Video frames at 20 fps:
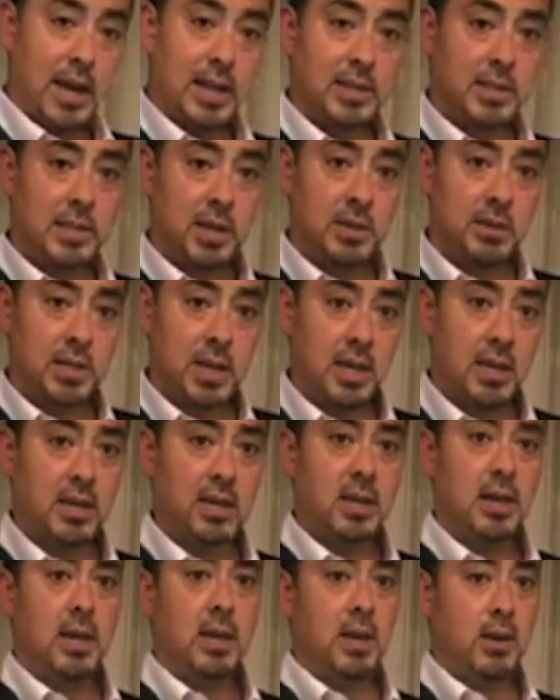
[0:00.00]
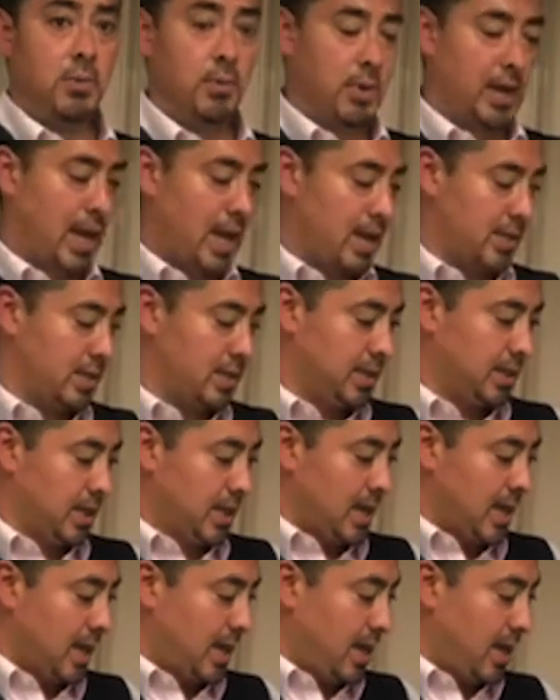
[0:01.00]
and soda, we get
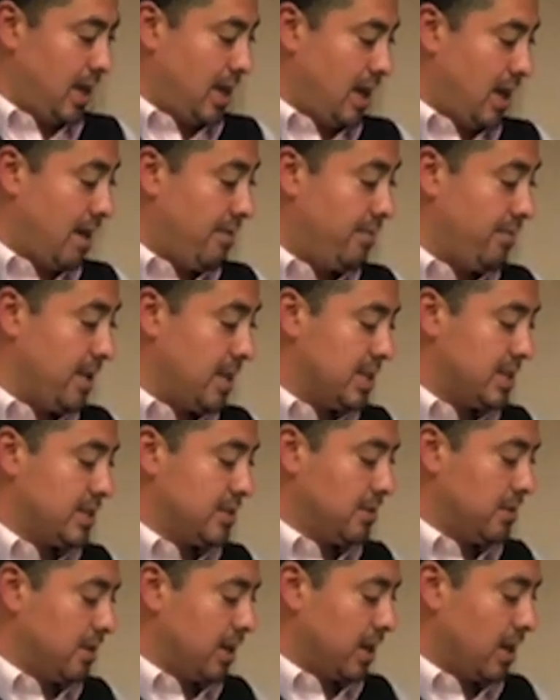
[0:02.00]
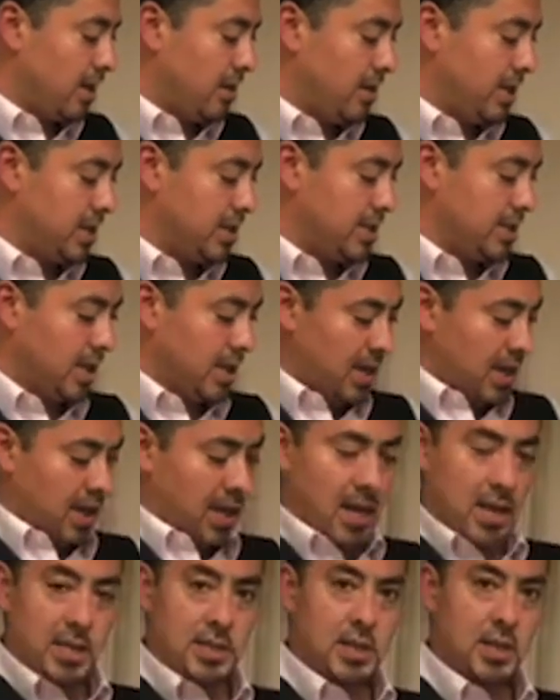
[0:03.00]
a fizz or a Collins.
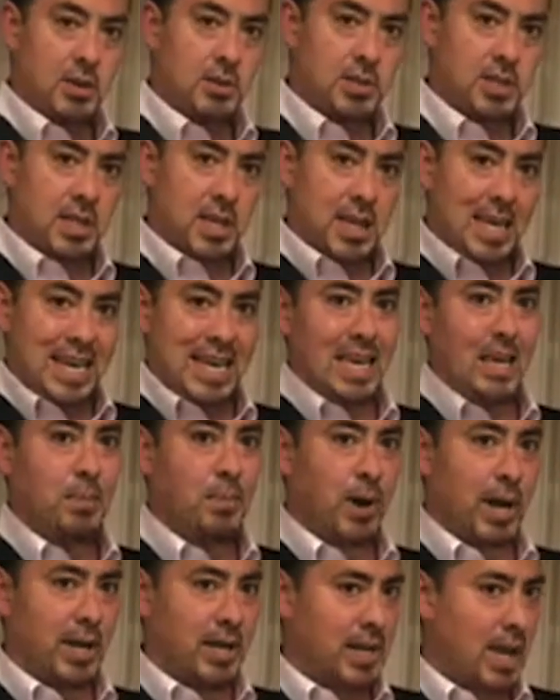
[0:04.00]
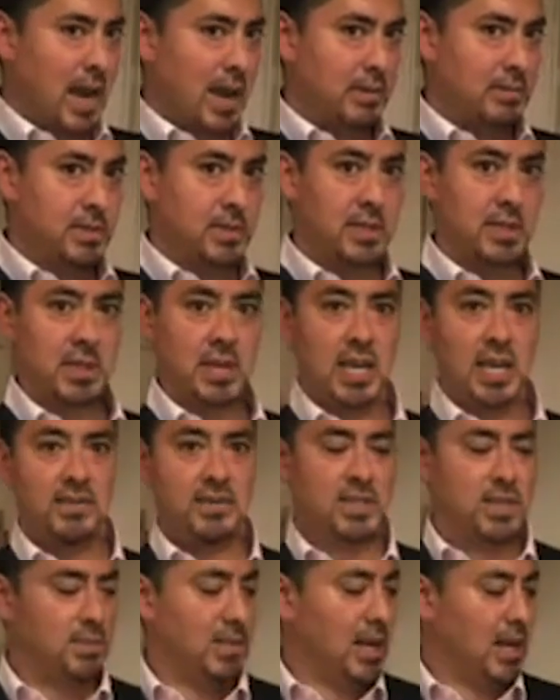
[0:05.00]
So those are the key breakdowns. Even
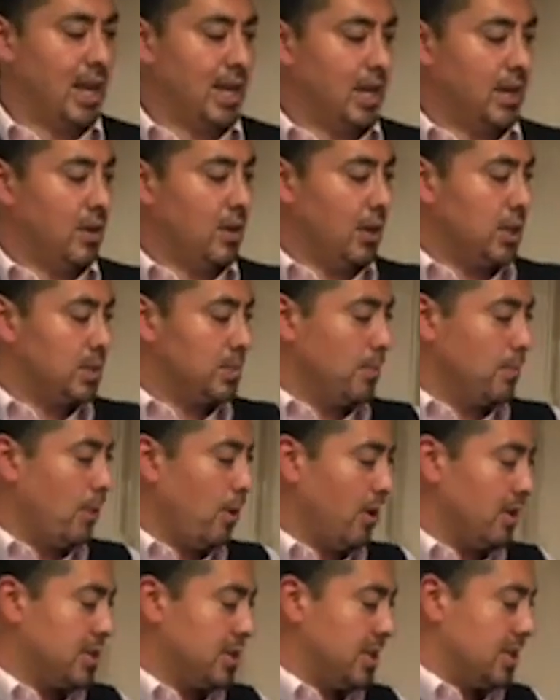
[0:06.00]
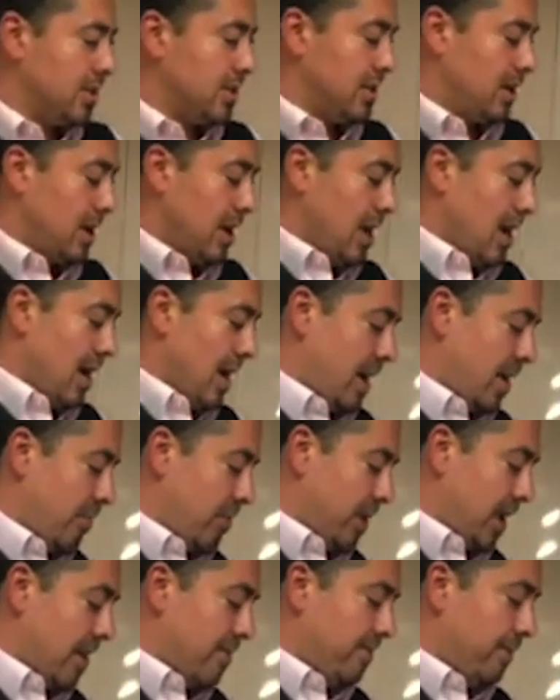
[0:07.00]
something like a Cosmopolitan,
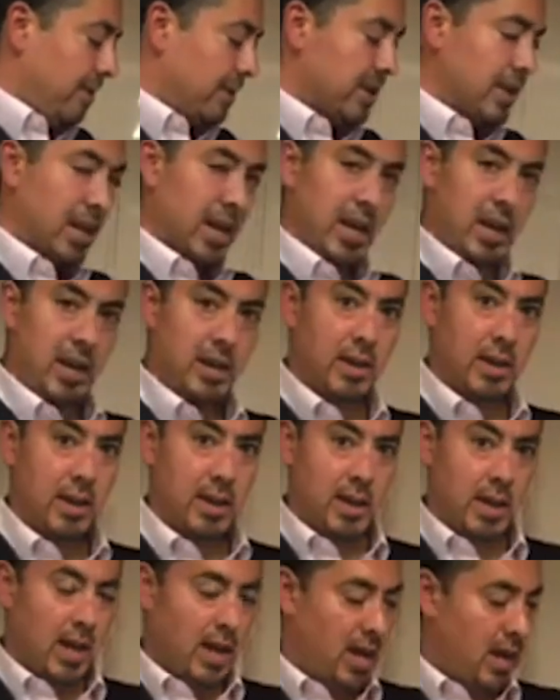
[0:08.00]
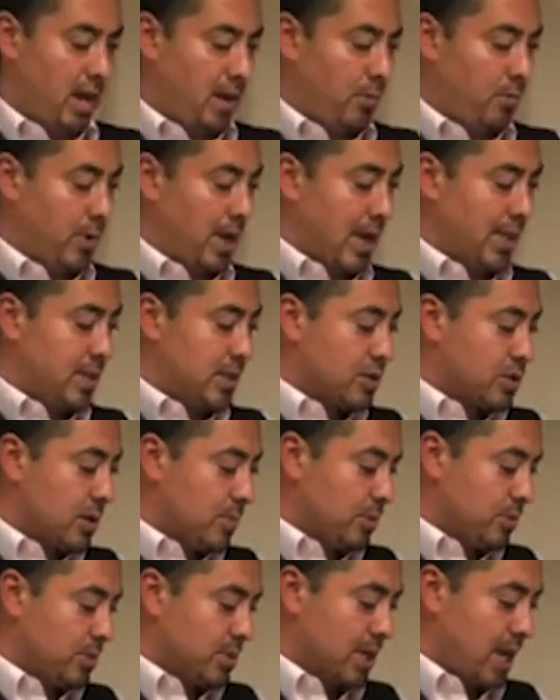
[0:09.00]
we get vodka, we get the
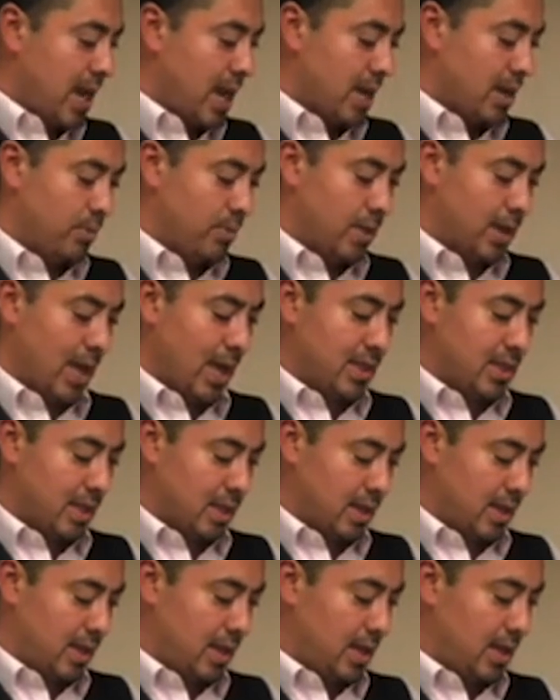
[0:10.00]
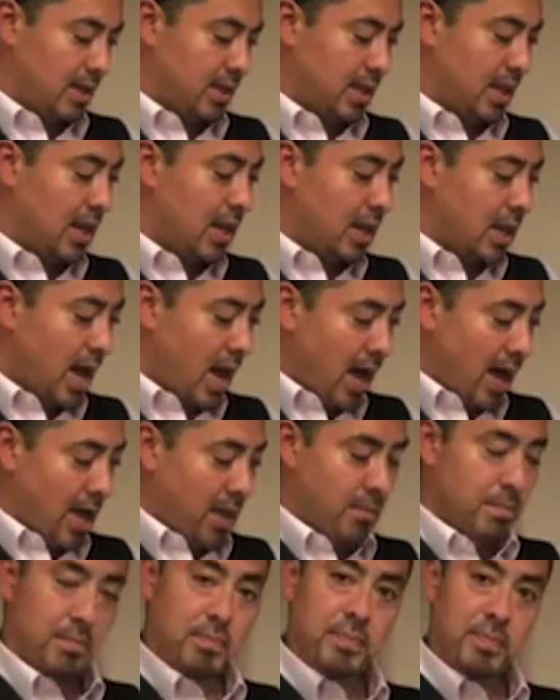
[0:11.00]
triple sec, we get the
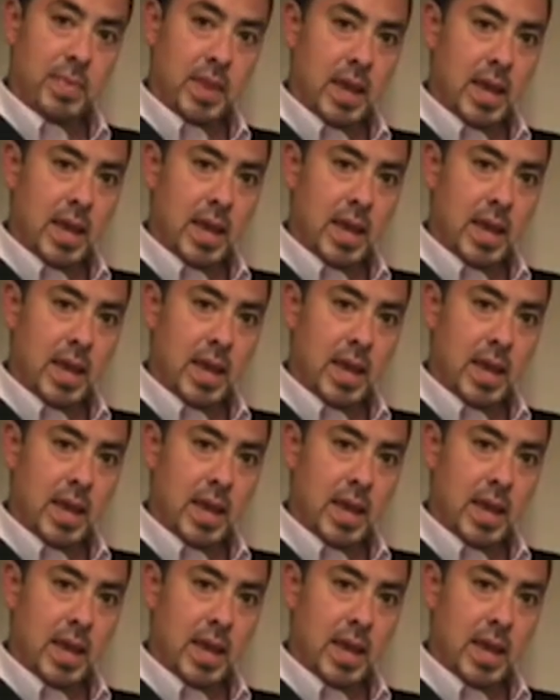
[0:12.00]
lime,